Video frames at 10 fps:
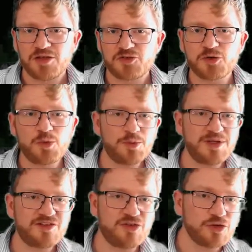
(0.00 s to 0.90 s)
So what
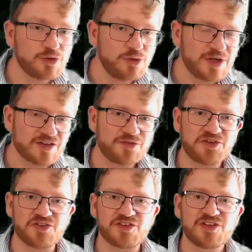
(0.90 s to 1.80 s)
we do as
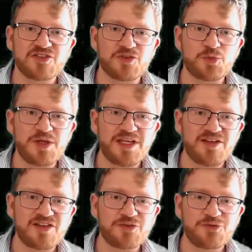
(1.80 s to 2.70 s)
physicists is we
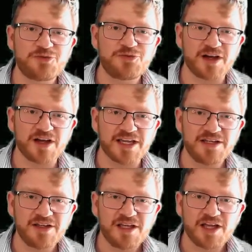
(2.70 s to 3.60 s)

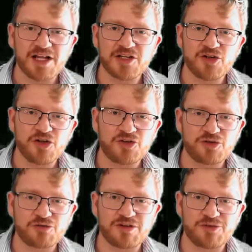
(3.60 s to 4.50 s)
define an
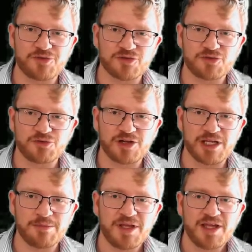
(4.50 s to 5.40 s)
inertial reference
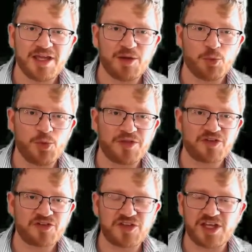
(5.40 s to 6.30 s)
frame with a
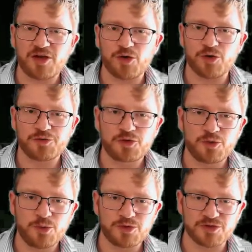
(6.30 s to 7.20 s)
set of
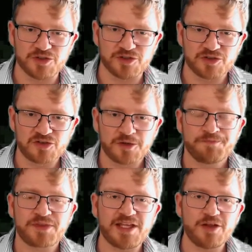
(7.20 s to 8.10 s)
coordinates.
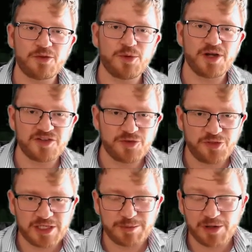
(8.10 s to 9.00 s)
In other words, if you
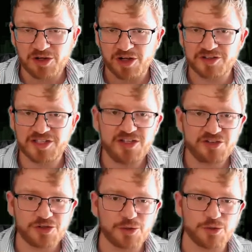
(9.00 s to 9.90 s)
think about
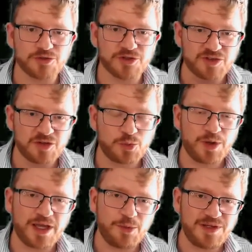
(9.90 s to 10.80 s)
Cartesian coordinates, it's
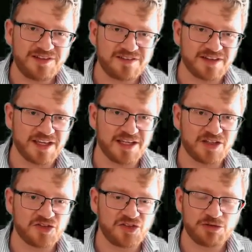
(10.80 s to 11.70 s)
where we
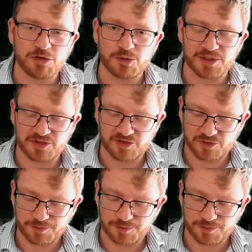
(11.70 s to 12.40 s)
say zero is.